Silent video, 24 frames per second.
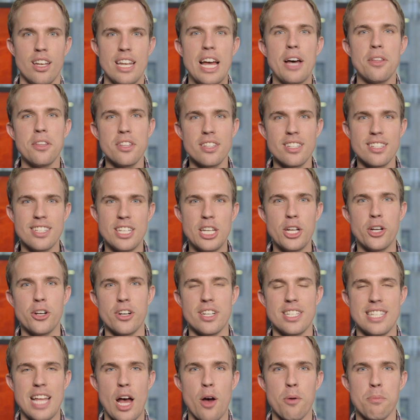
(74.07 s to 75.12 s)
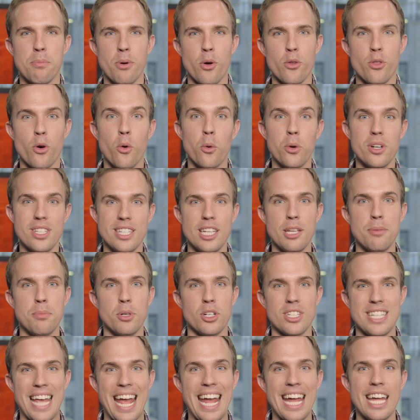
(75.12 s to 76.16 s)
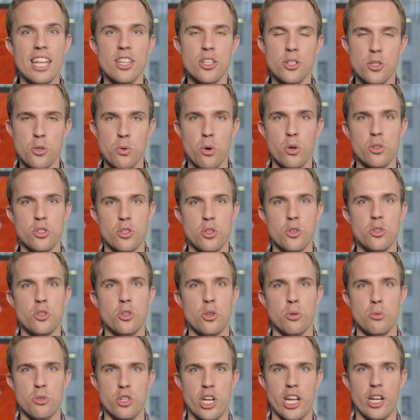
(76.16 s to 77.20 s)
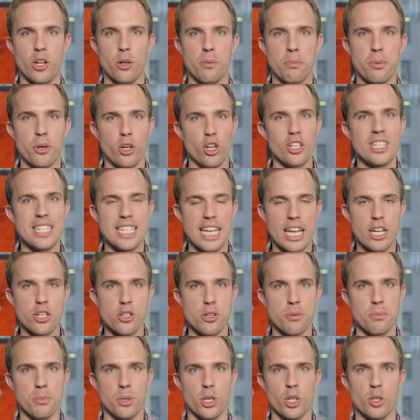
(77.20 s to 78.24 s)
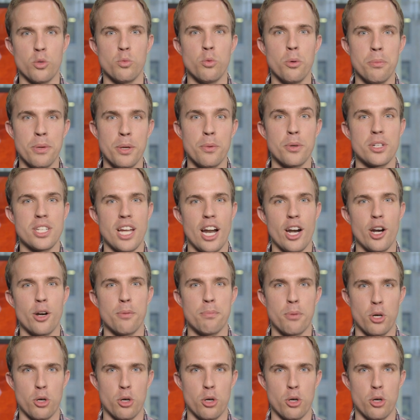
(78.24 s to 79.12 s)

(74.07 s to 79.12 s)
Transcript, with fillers: Now that the secret is out, both Horse eBooks and the duo's YouTube channel, Pronunciation Book, will be retired